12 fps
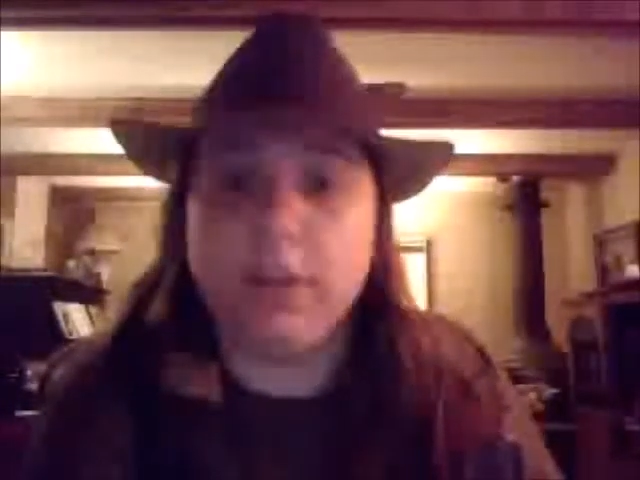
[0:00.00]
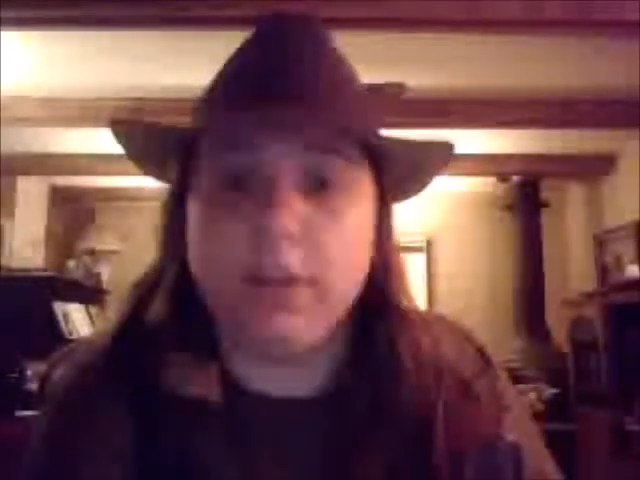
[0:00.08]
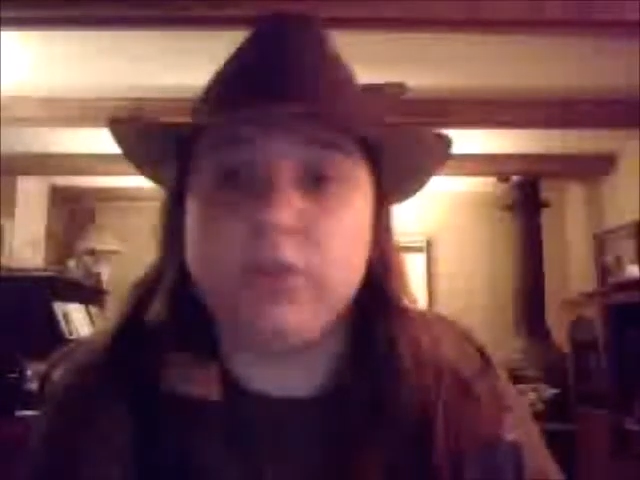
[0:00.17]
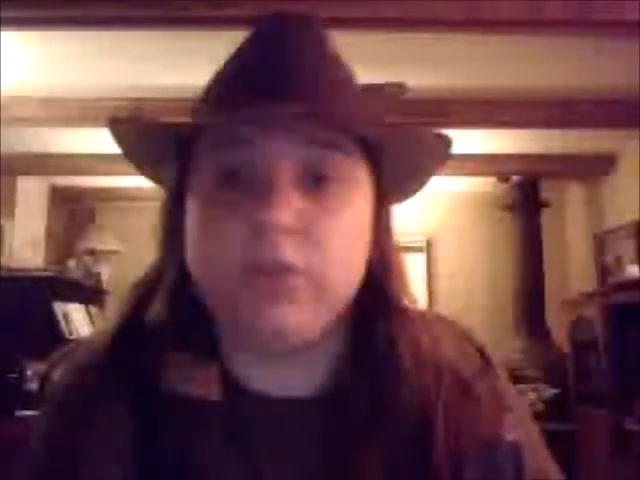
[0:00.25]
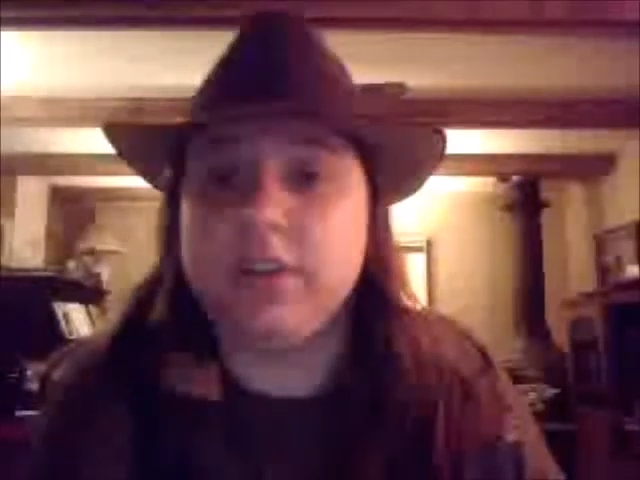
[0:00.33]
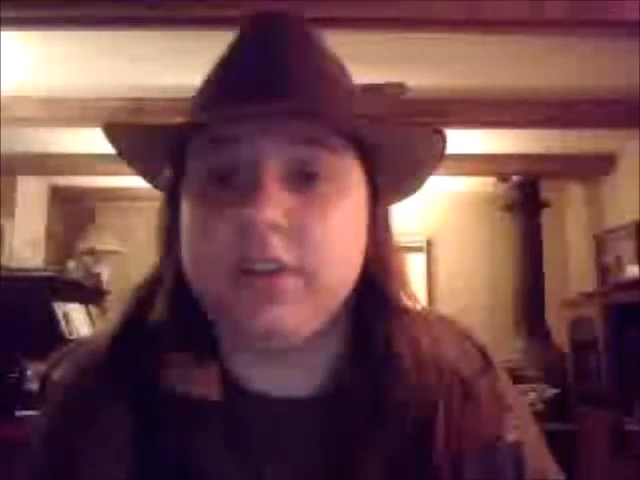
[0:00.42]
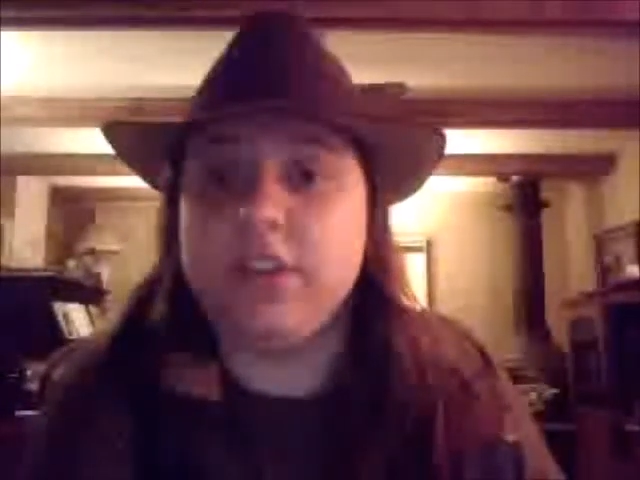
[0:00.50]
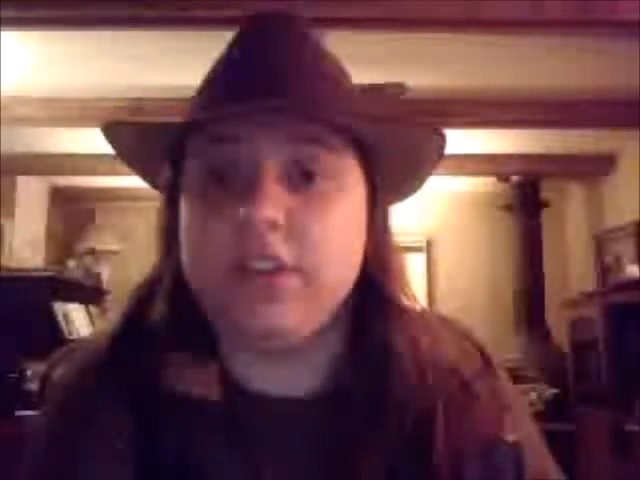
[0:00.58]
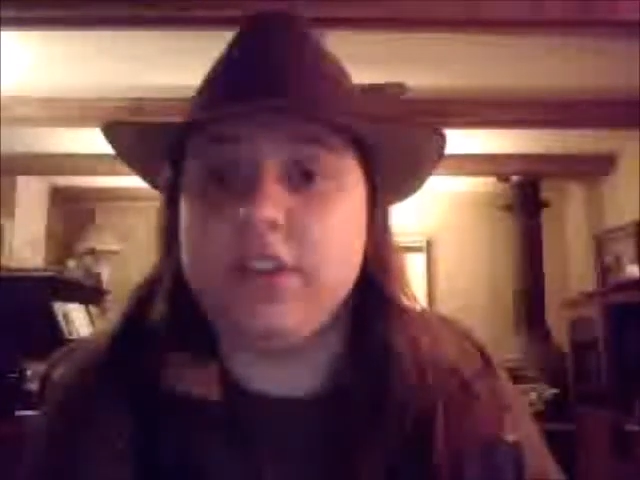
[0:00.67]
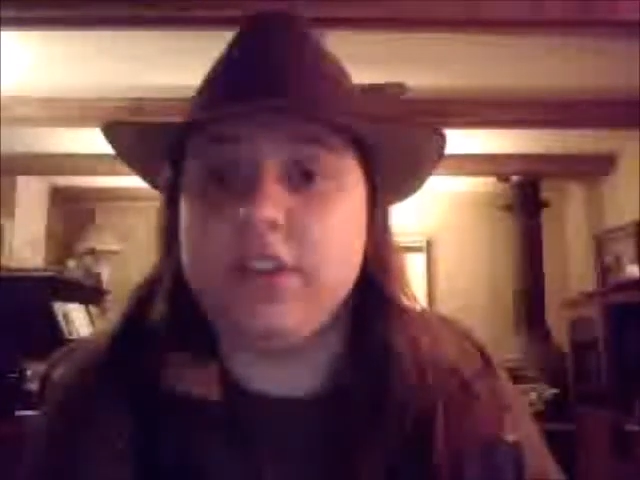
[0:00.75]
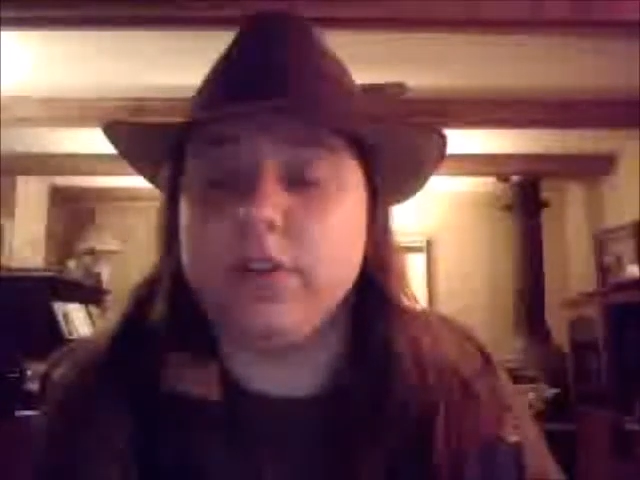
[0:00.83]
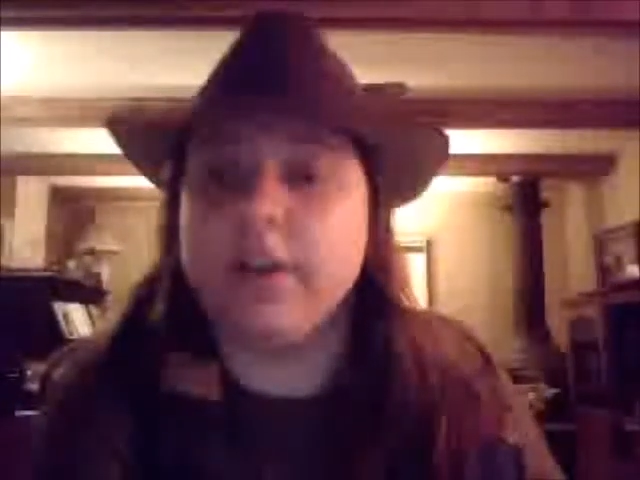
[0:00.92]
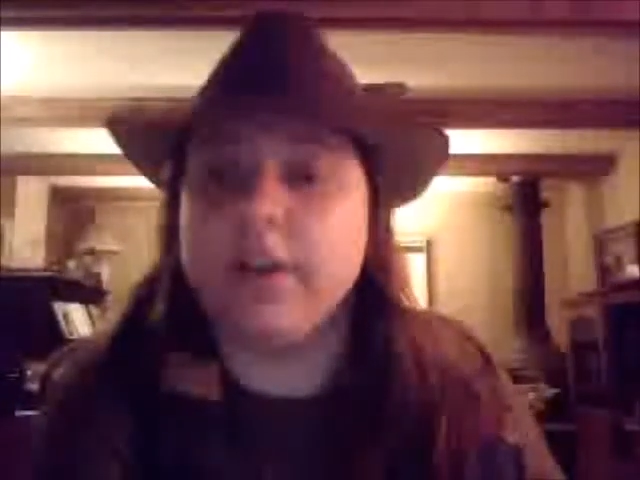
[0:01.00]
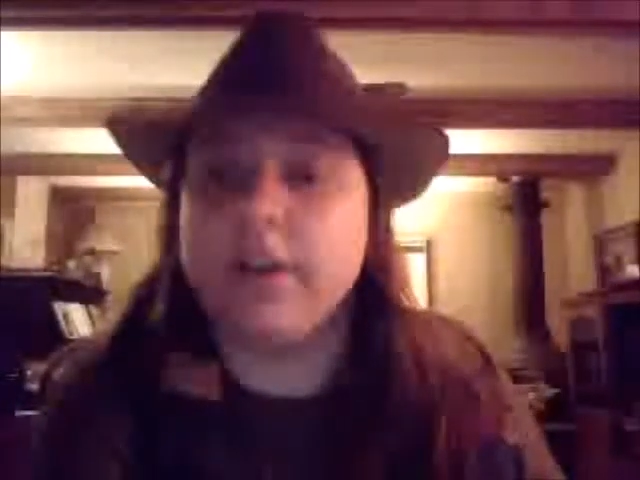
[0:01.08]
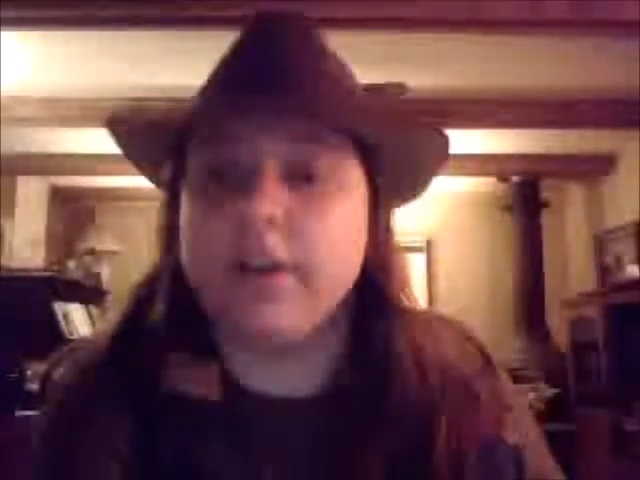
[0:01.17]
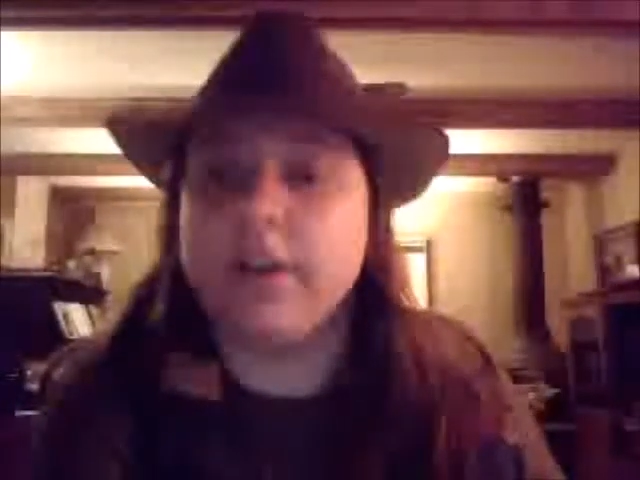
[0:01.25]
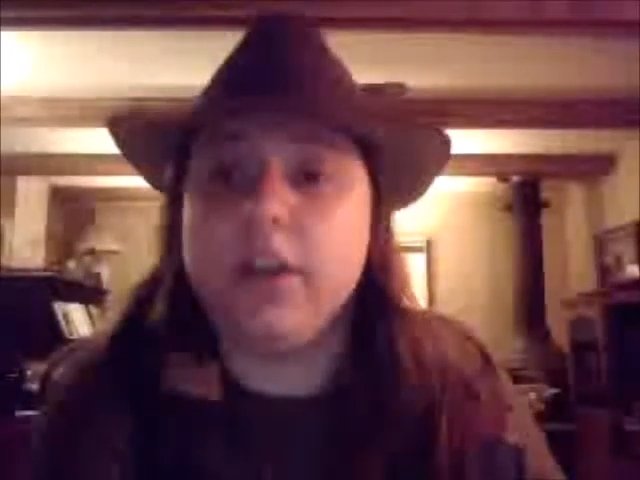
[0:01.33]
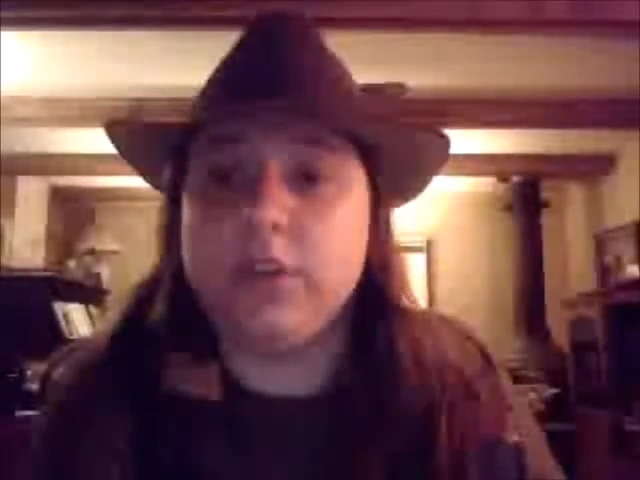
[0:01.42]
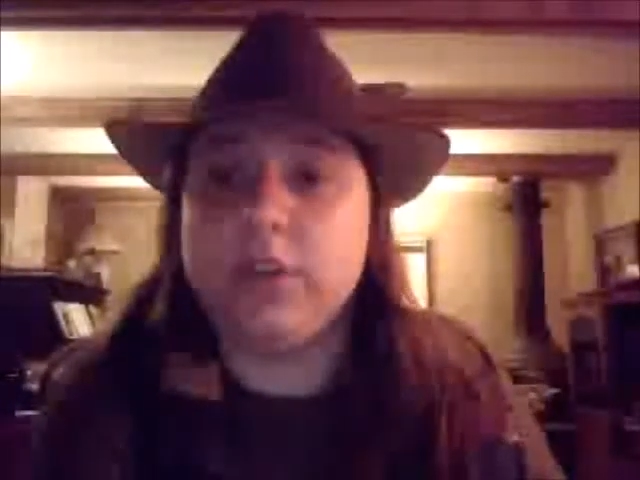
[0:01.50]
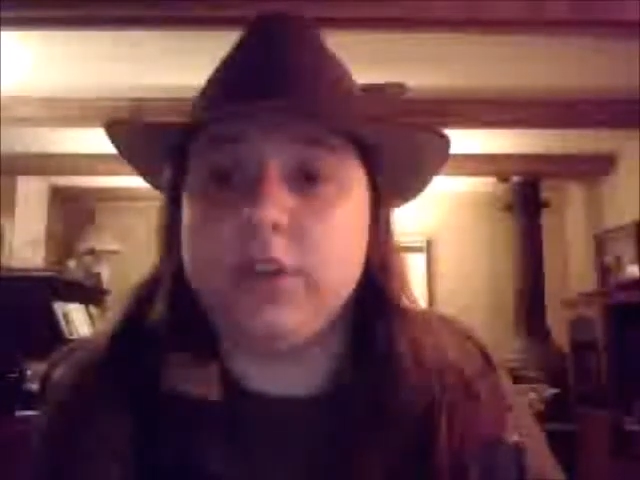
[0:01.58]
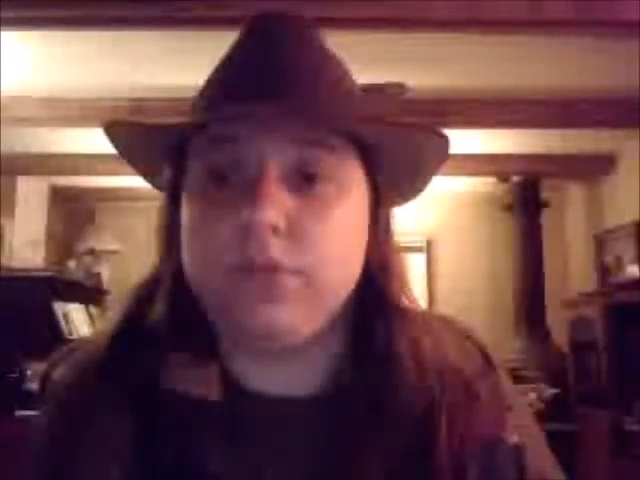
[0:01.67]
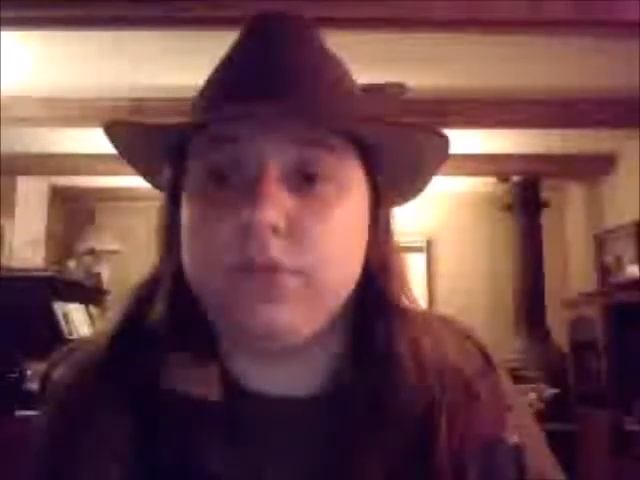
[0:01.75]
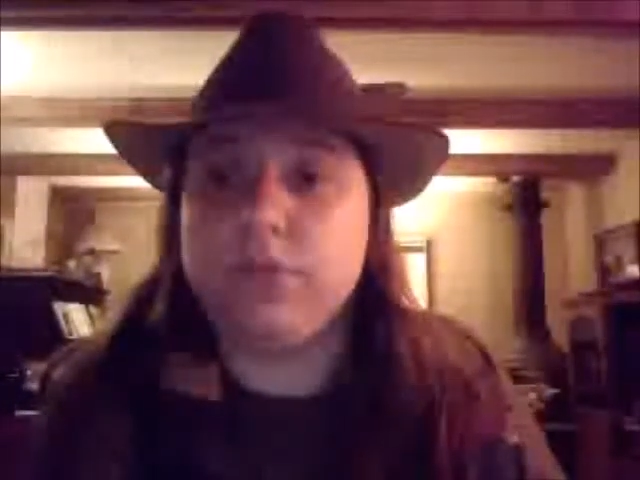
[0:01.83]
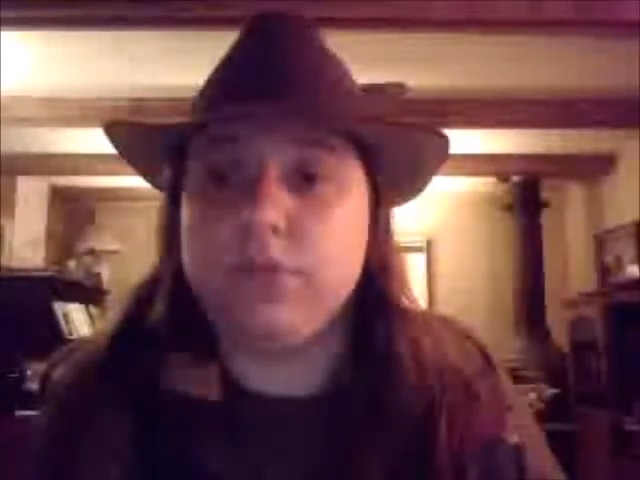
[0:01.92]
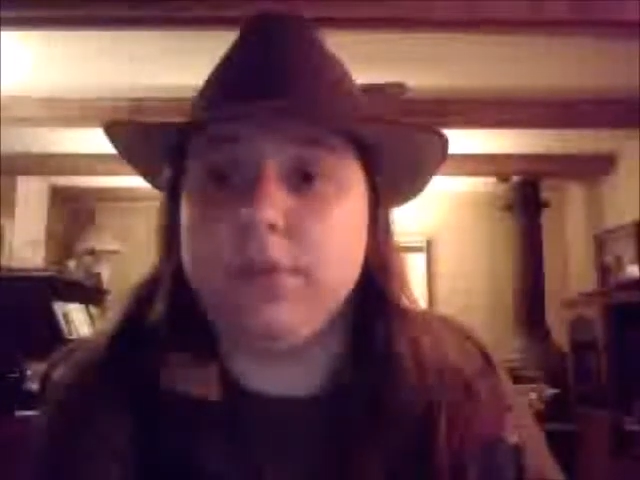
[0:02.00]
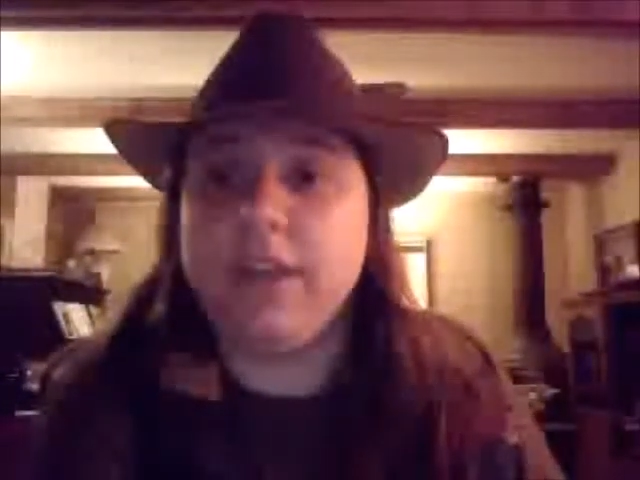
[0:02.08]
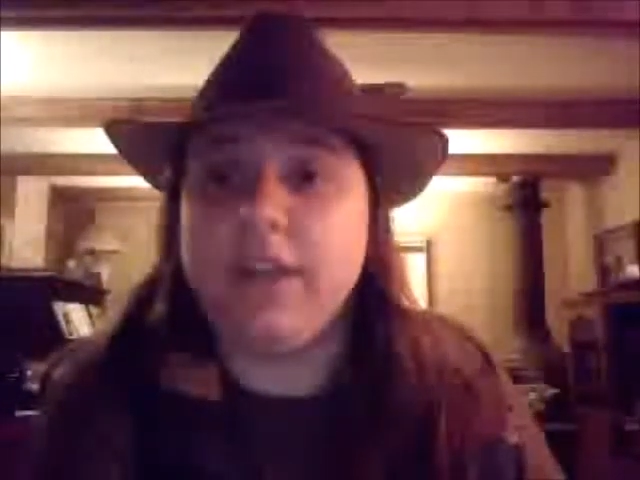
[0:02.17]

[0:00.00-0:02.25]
Nathan Turner clashed frequently,